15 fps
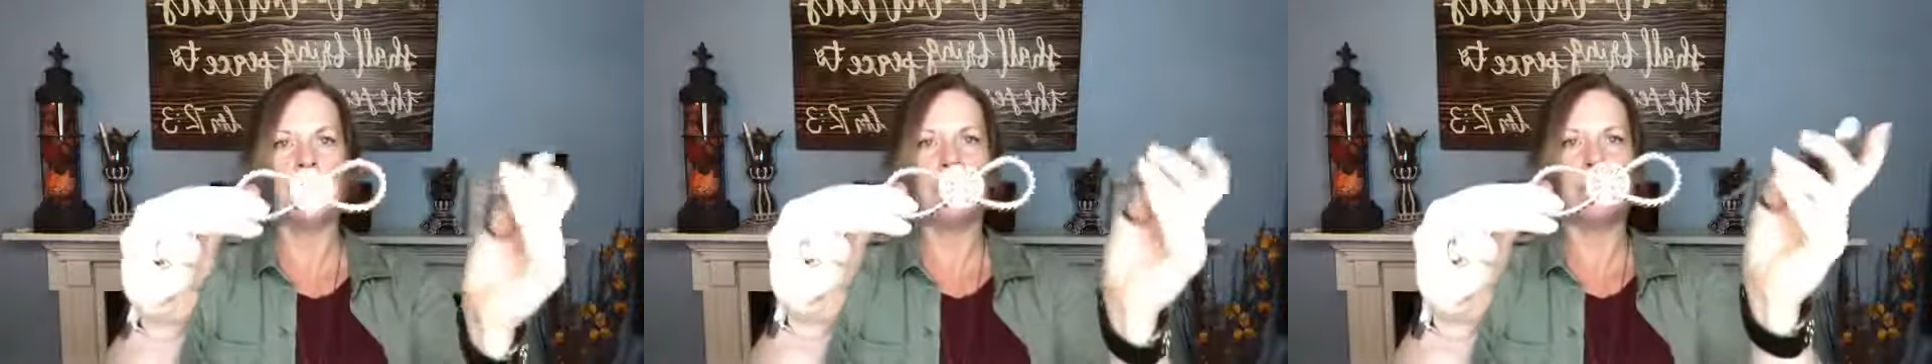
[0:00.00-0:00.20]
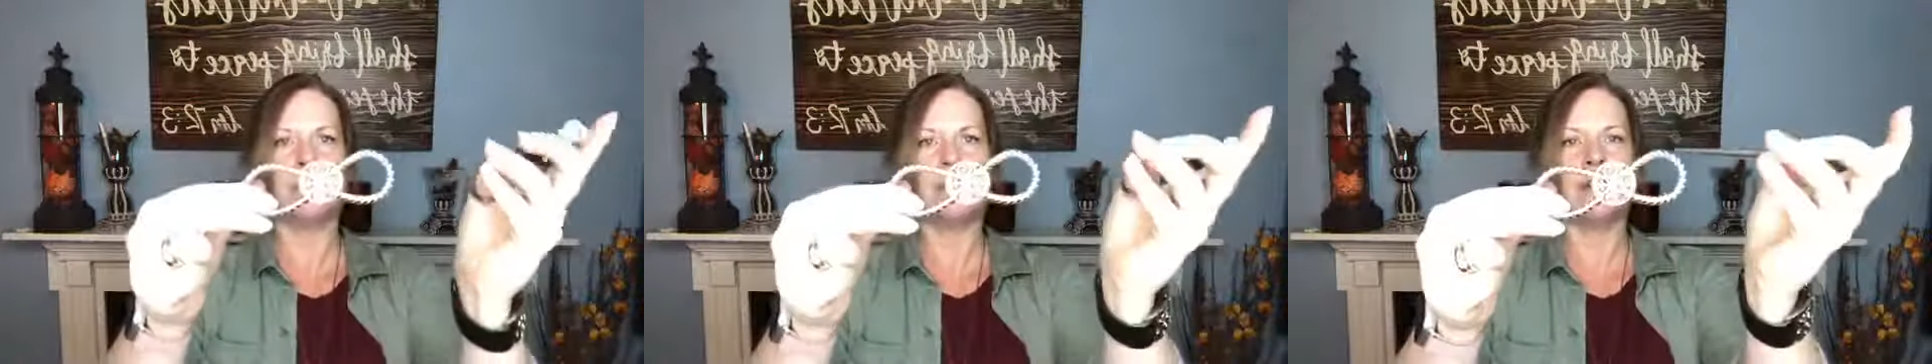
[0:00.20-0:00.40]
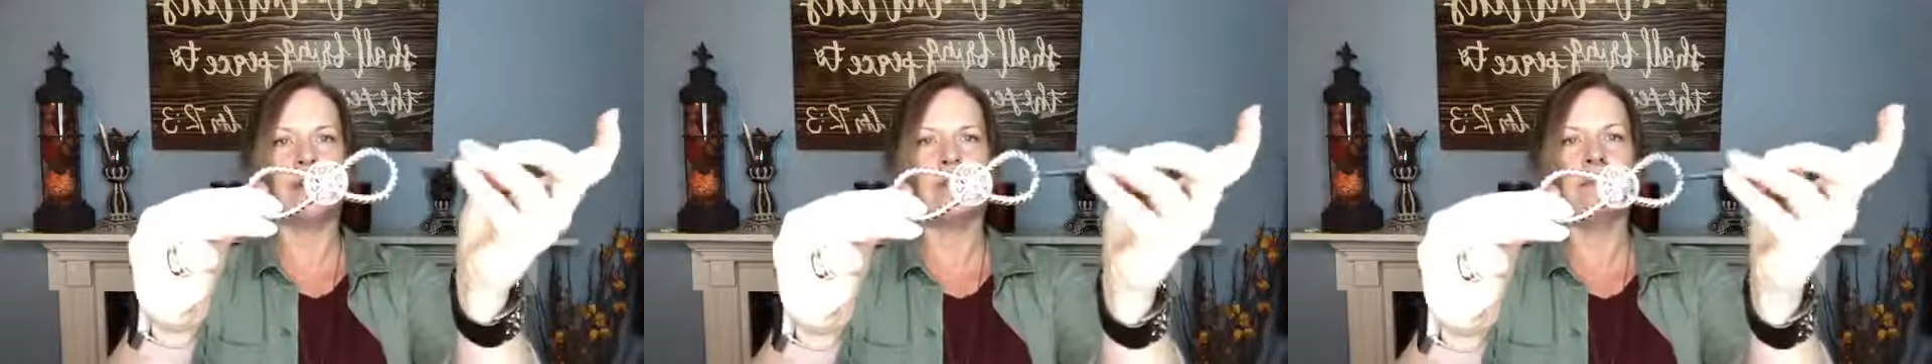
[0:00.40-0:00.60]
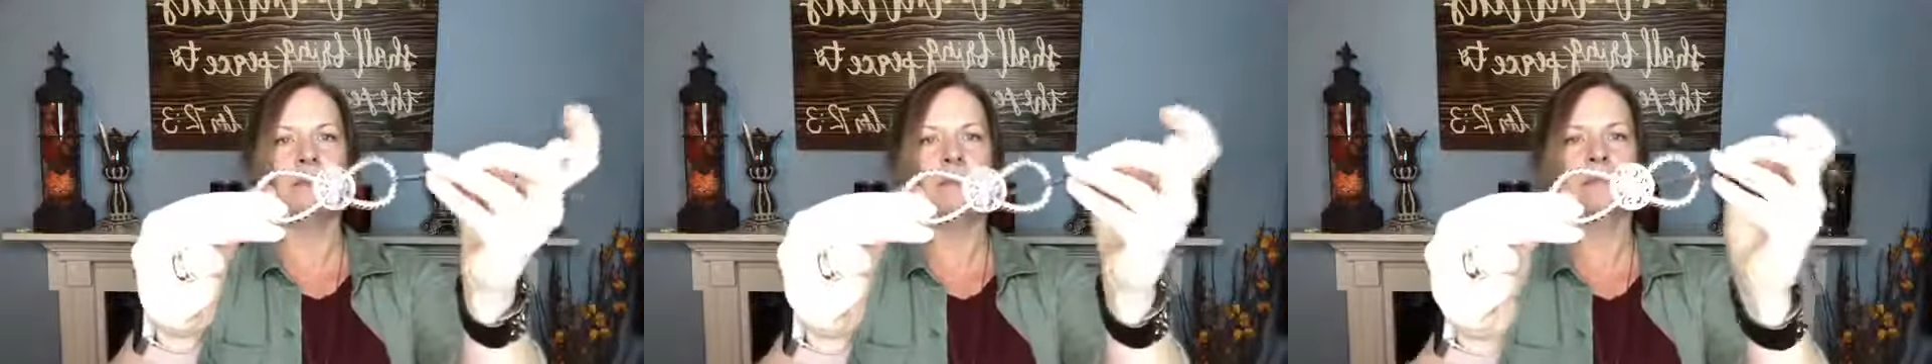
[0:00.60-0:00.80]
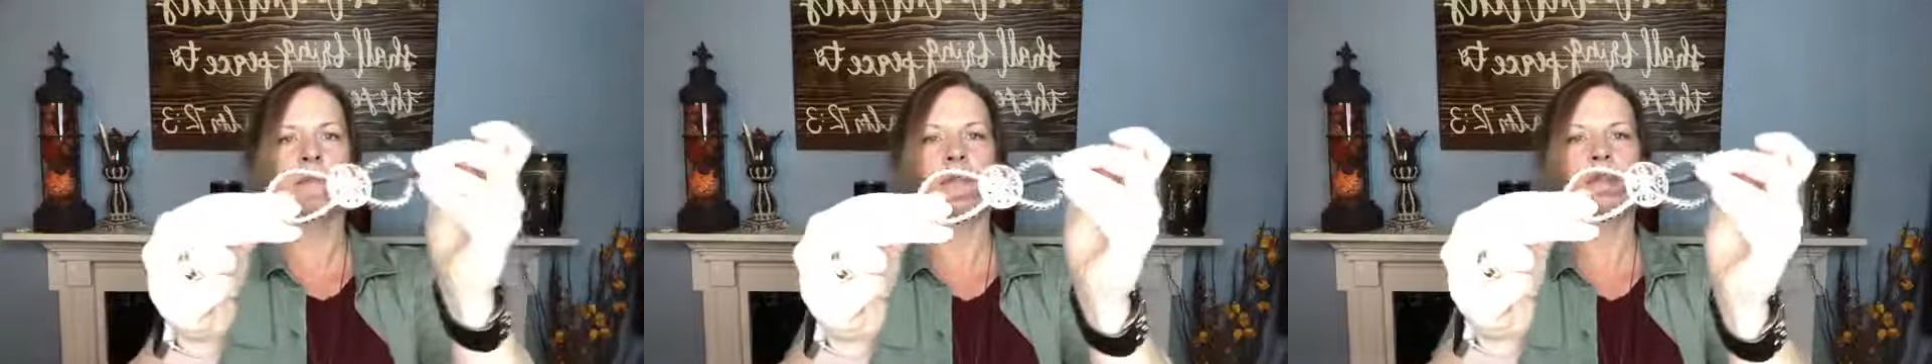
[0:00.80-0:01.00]
with the
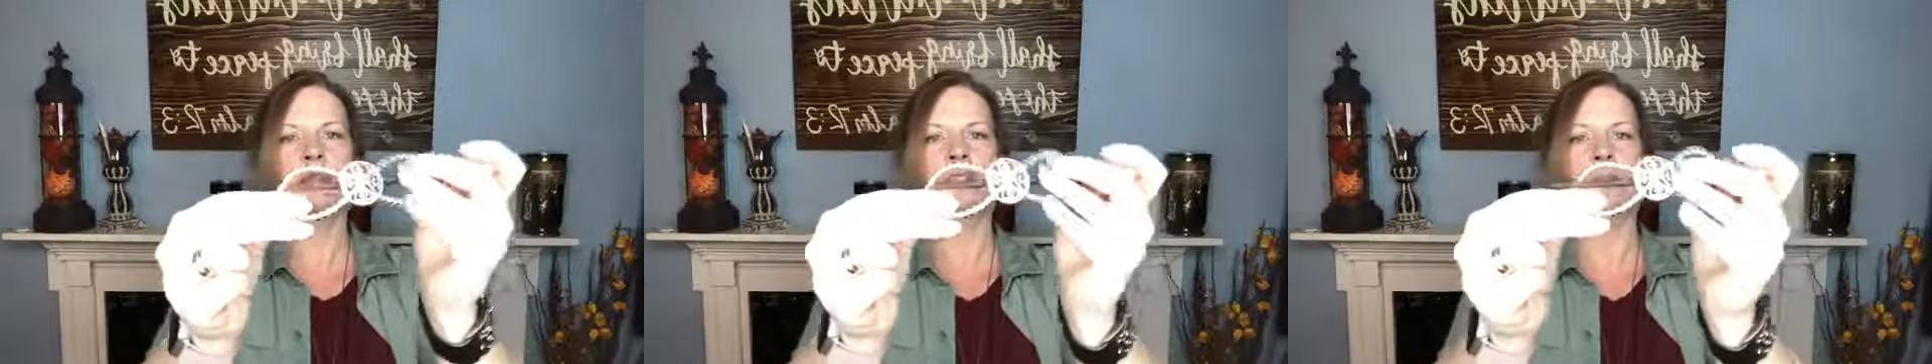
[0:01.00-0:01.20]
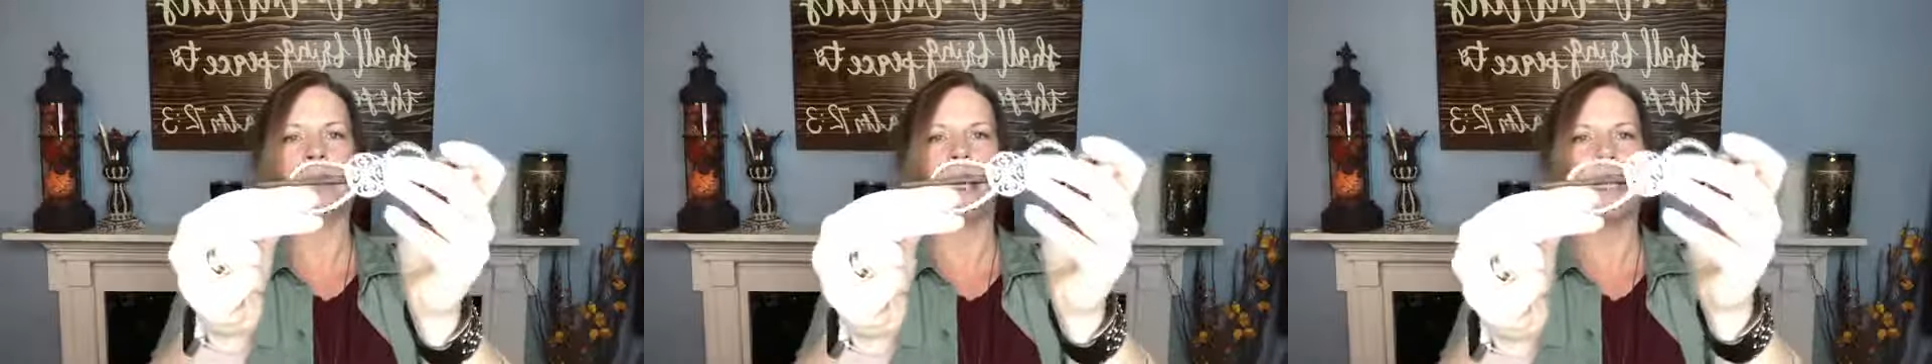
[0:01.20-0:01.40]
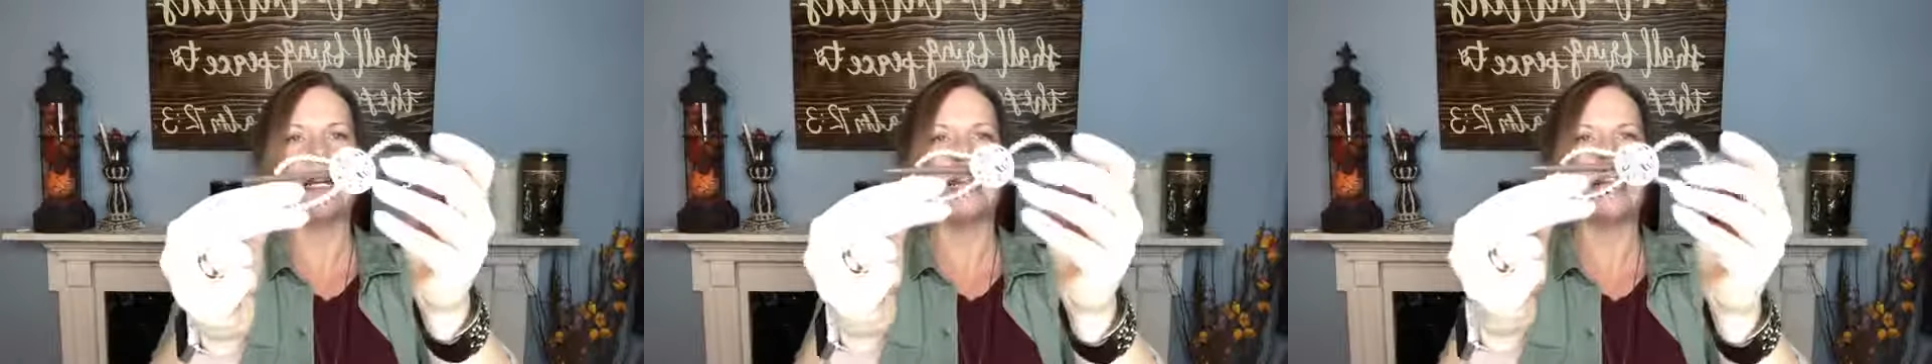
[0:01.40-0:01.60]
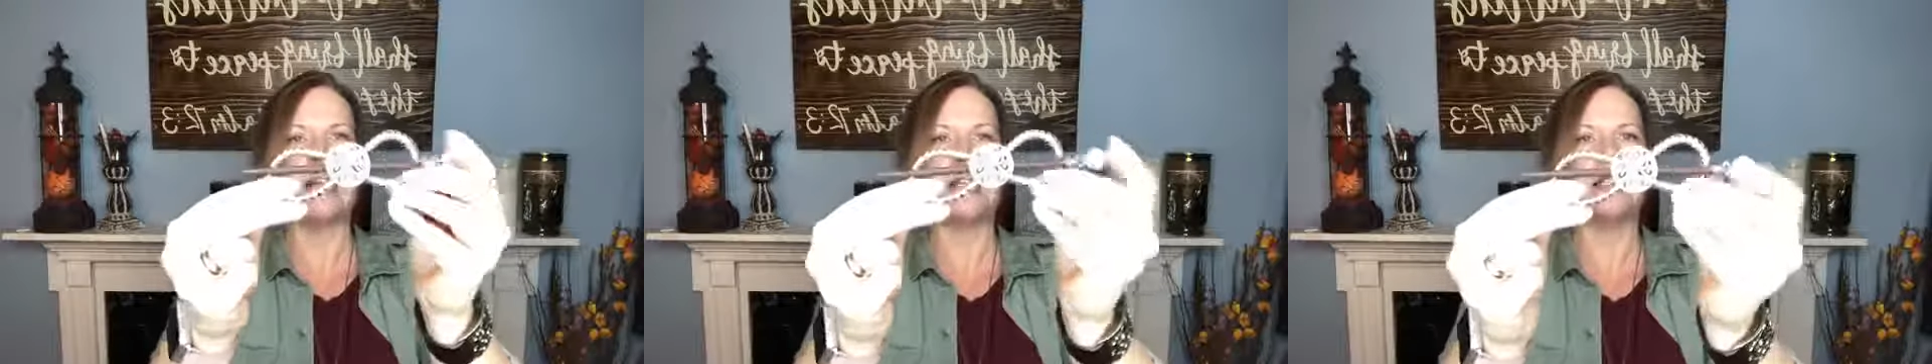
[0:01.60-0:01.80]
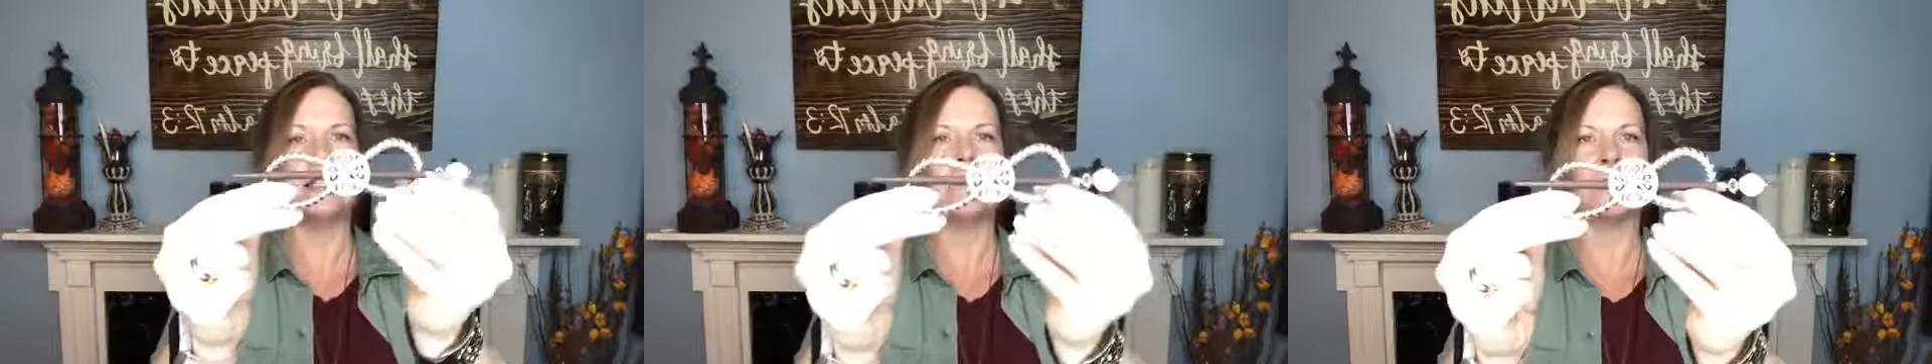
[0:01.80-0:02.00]
braided
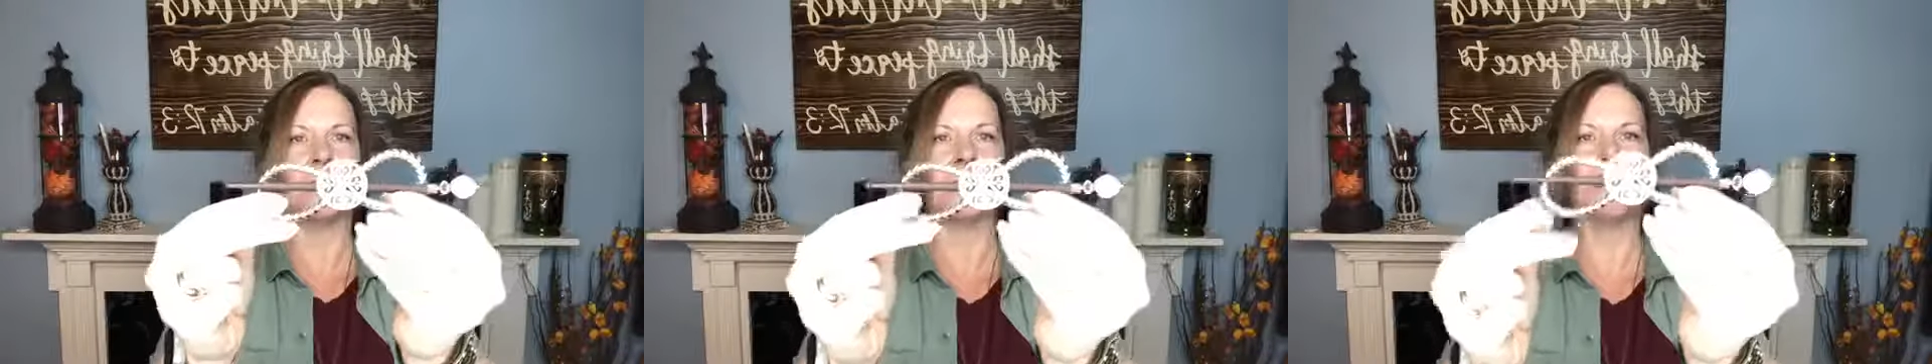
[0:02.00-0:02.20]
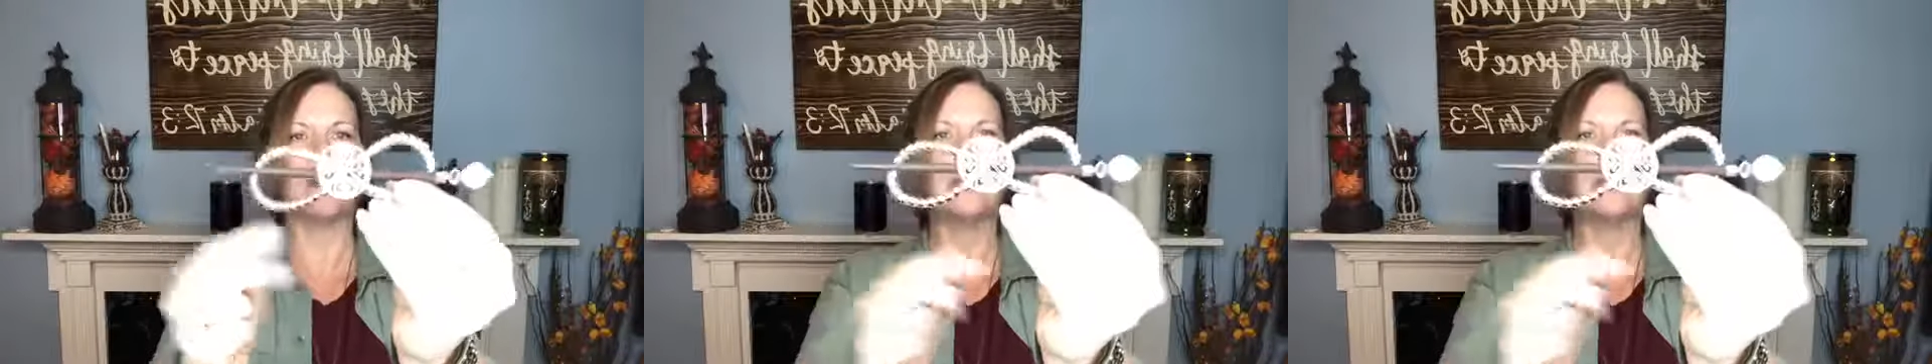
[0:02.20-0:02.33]
8s or